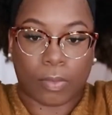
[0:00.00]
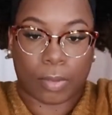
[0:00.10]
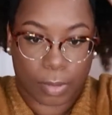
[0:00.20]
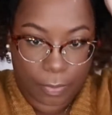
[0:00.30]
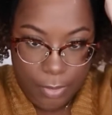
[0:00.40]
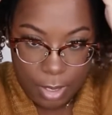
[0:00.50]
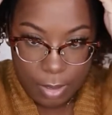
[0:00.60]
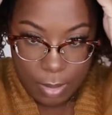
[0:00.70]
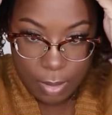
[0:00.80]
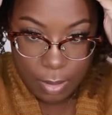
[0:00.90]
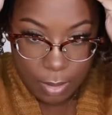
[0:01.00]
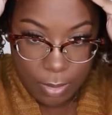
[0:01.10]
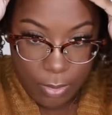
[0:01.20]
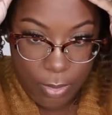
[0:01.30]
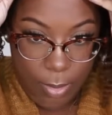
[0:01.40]
go from the front
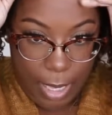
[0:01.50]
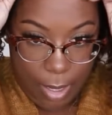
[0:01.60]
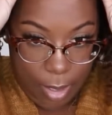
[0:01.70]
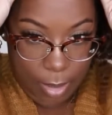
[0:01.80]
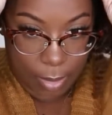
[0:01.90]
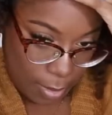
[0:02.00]
to the back.